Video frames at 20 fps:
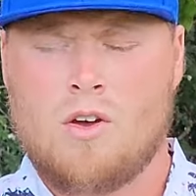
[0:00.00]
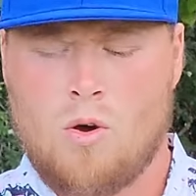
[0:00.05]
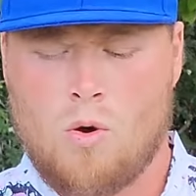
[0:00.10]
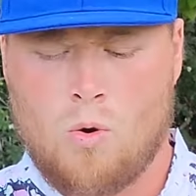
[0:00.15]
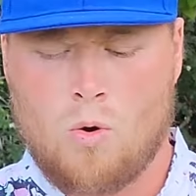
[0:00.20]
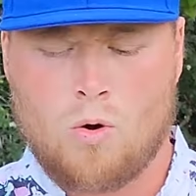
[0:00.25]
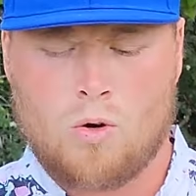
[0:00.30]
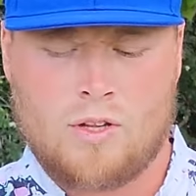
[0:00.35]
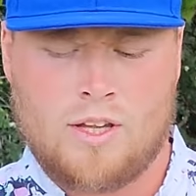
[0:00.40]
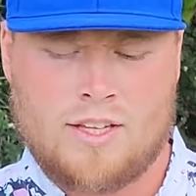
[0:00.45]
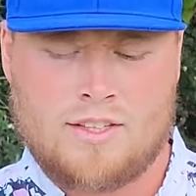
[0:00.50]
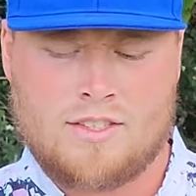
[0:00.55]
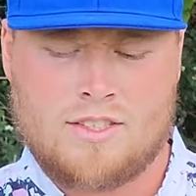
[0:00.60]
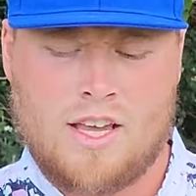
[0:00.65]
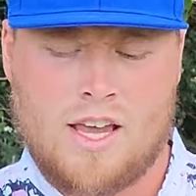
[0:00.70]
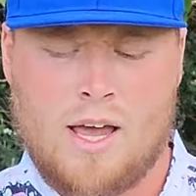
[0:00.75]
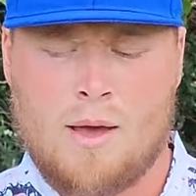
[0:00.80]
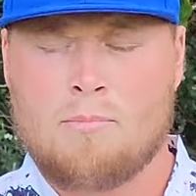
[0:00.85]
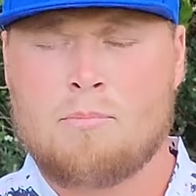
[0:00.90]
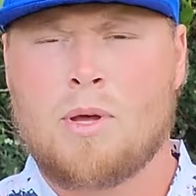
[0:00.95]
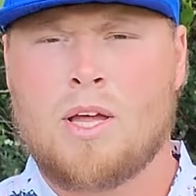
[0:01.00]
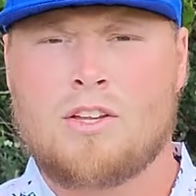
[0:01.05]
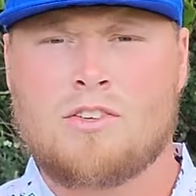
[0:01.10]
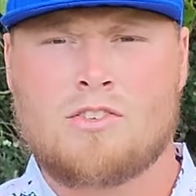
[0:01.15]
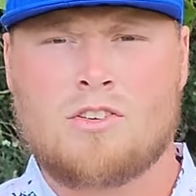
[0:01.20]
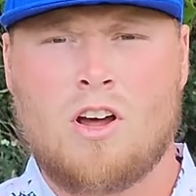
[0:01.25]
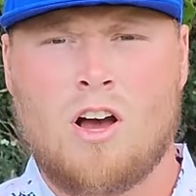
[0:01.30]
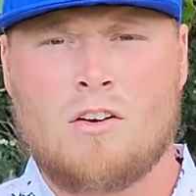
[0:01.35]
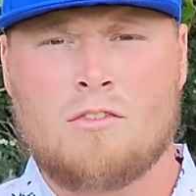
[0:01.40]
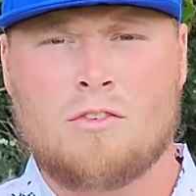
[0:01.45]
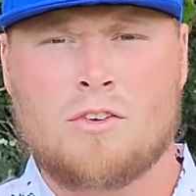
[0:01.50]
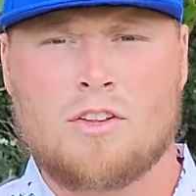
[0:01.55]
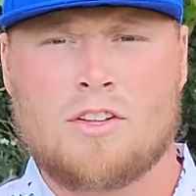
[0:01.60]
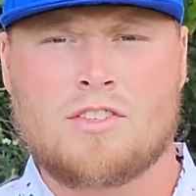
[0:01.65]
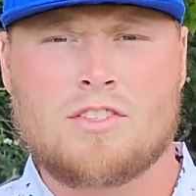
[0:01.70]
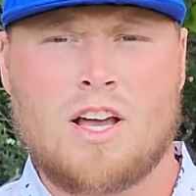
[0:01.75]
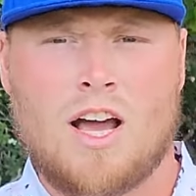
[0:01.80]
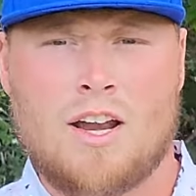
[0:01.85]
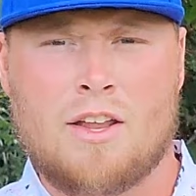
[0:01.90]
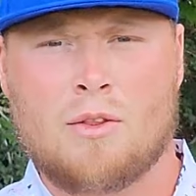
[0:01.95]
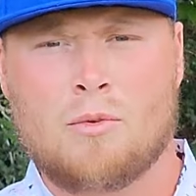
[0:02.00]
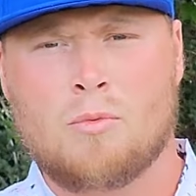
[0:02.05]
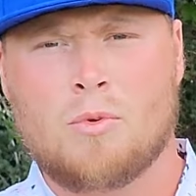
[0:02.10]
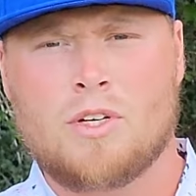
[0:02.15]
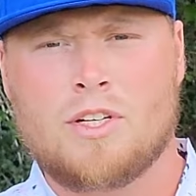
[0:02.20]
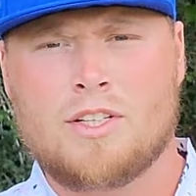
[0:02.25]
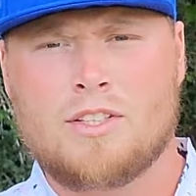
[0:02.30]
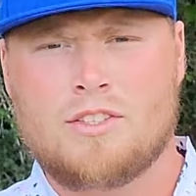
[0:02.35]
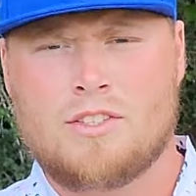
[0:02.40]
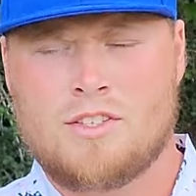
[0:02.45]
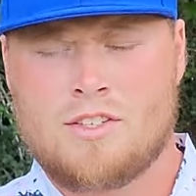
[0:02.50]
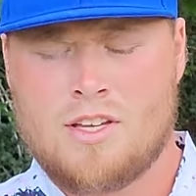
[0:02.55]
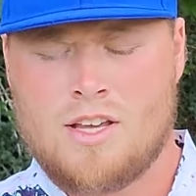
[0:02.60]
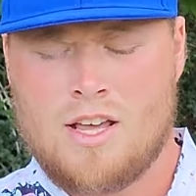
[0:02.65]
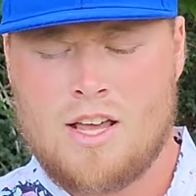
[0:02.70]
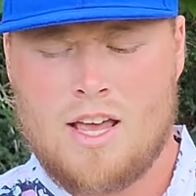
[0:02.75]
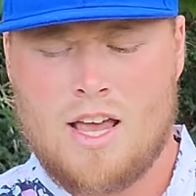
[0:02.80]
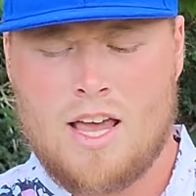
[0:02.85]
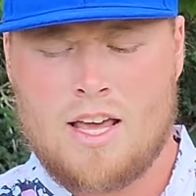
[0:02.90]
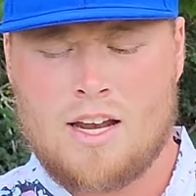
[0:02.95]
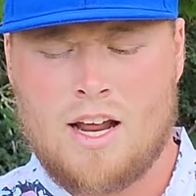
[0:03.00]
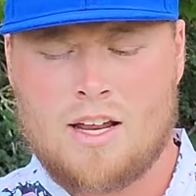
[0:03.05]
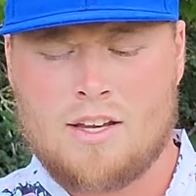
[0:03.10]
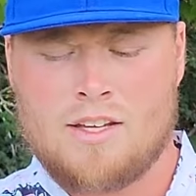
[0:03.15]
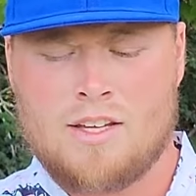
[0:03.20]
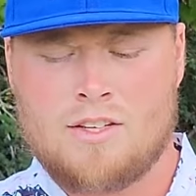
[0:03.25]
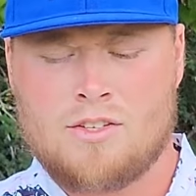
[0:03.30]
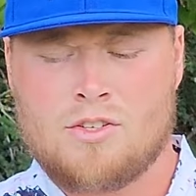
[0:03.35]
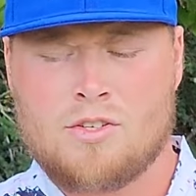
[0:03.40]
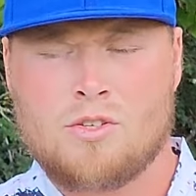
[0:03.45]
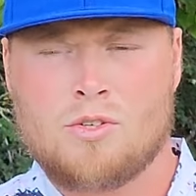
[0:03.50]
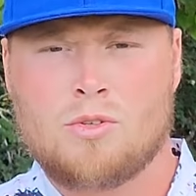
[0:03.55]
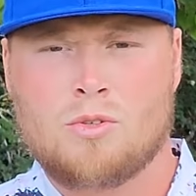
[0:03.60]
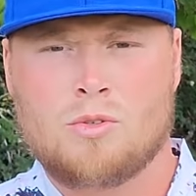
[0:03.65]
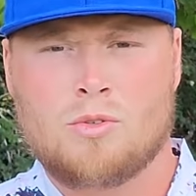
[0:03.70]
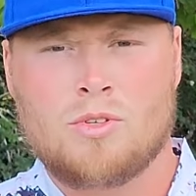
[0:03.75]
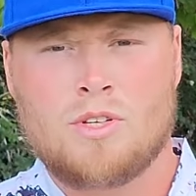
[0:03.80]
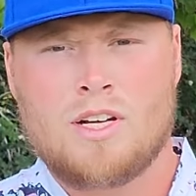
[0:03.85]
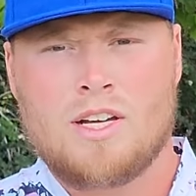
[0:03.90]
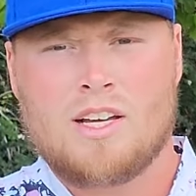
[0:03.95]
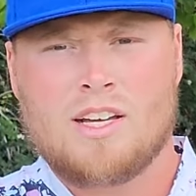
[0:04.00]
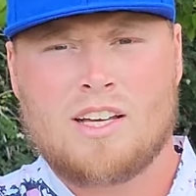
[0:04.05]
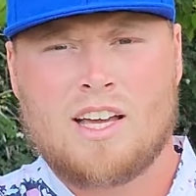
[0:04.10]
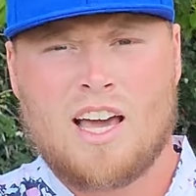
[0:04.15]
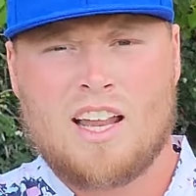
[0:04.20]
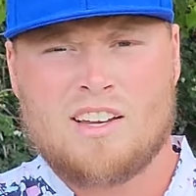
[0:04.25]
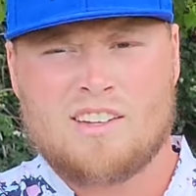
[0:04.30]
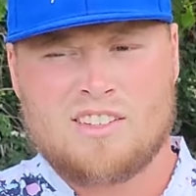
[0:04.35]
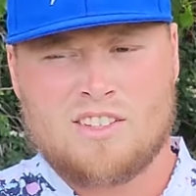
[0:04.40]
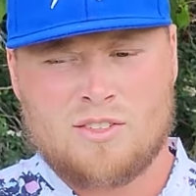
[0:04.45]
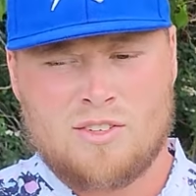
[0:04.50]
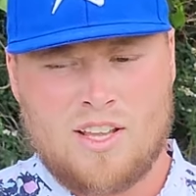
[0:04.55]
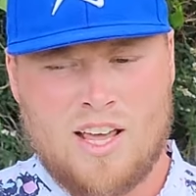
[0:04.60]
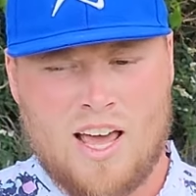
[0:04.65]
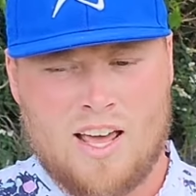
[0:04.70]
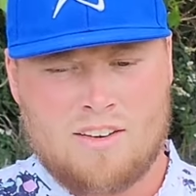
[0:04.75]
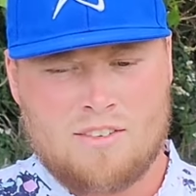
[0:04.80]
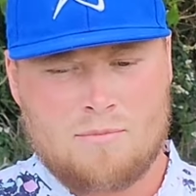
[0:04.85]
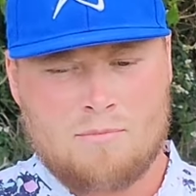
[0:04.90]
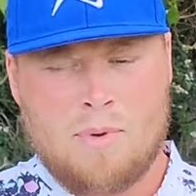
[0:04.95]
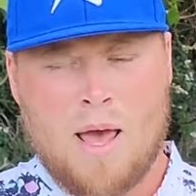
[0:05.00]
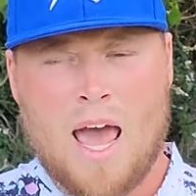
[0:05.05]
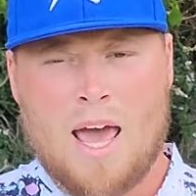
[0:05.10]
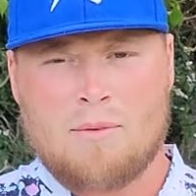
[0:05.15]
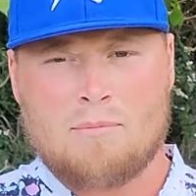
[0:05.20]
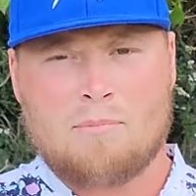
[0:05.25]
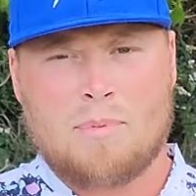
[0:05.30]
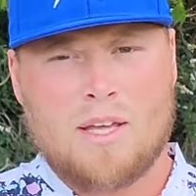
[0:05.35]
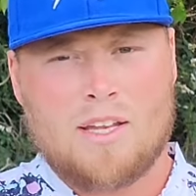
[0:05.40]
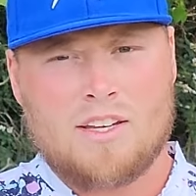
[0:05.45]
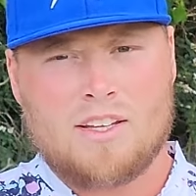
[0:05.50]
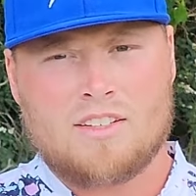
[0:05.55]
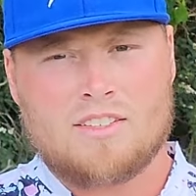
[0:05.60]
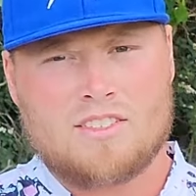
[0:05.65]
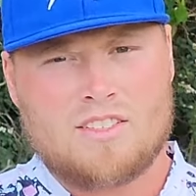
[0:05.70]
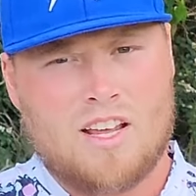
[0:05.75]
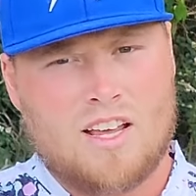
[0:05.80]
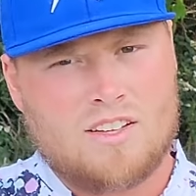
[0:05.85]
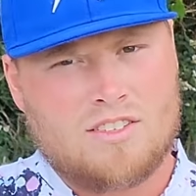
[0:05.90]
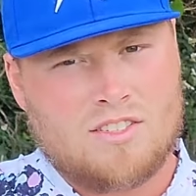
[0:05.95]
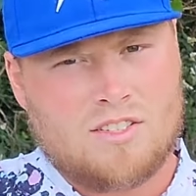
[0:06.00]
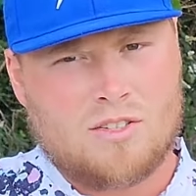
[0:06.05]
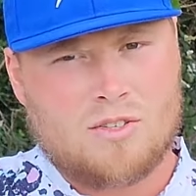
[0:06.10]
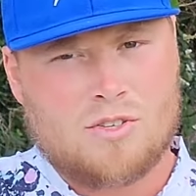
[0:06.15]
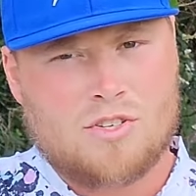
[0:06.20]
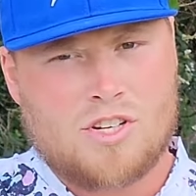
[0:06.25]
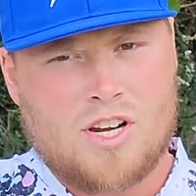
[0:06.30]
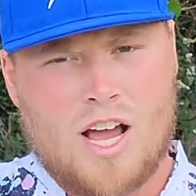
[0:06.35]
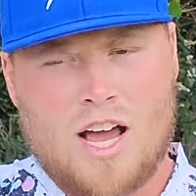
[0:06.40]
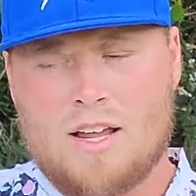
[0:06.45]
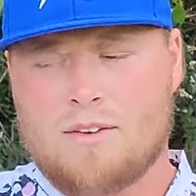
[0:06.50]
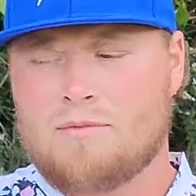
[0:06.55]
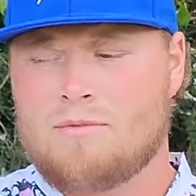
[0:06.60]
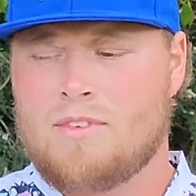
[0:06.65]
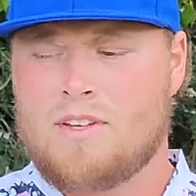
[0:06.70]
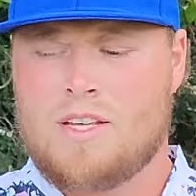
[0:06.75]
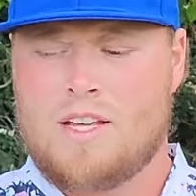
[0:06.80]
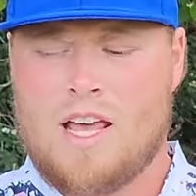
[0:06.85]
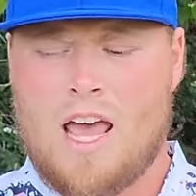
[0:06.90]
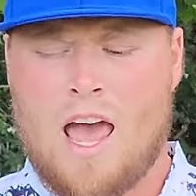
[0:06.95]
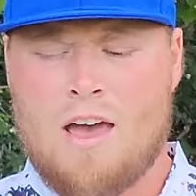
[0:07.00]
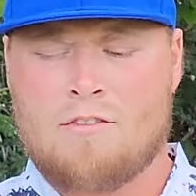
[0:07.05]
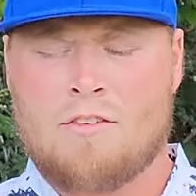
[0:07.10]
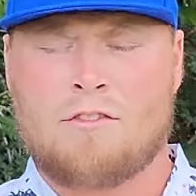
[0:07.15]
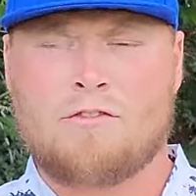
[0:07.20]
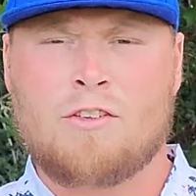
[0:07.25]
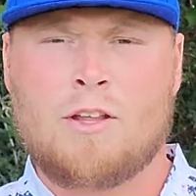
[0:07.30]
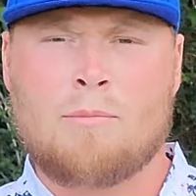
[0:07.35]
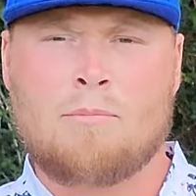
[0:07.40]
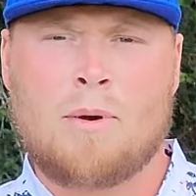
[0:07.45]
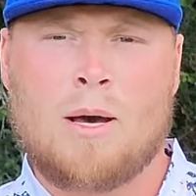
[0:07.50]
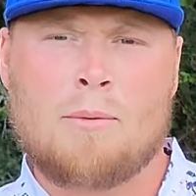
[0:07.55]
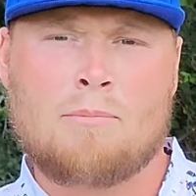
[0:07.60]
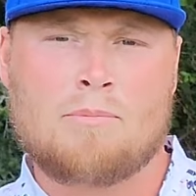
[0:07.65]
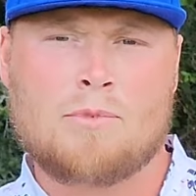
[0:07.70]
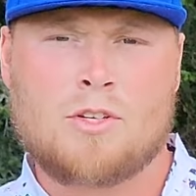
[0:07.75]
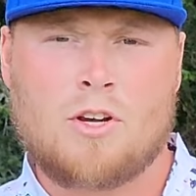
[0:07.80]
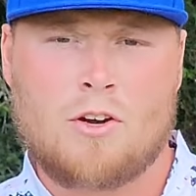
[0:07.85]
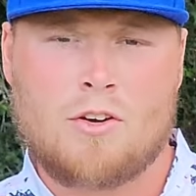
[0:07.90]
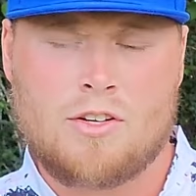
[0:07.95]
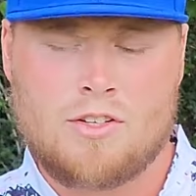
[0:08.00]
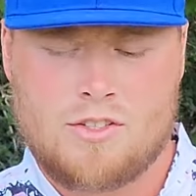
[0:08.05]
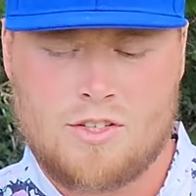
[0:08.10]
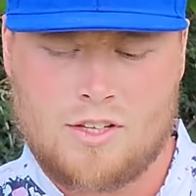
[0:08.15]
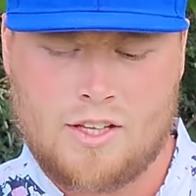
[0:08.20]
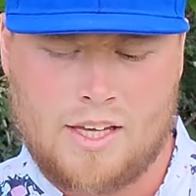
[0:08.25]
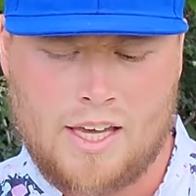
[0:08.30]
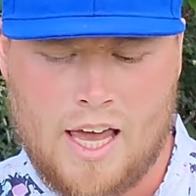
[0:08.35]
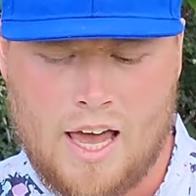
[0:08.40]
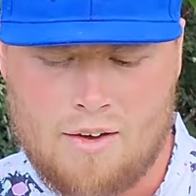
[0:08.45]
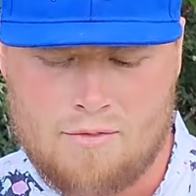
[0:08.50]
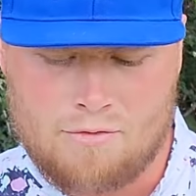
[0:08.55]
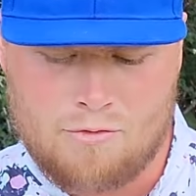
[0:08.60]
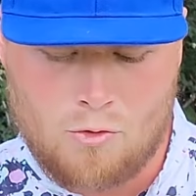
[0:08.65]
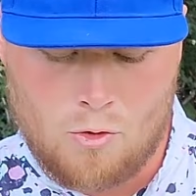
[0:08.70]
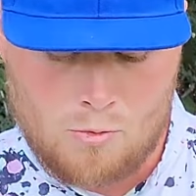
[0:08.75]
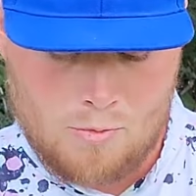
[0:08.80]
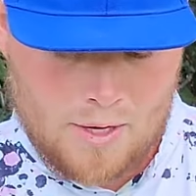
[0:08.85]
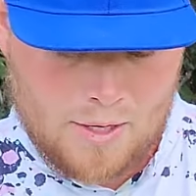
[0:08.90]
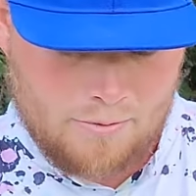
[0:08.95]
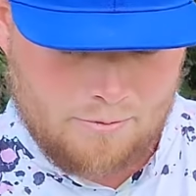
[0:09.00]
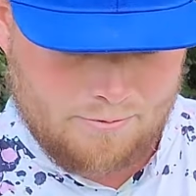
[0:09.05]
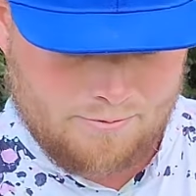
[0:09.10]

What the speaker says: or let's say I'm pinched off on the side of the woods and I need to kind of do that patent pending standstill shot, have it flip up, turn into the gap for me.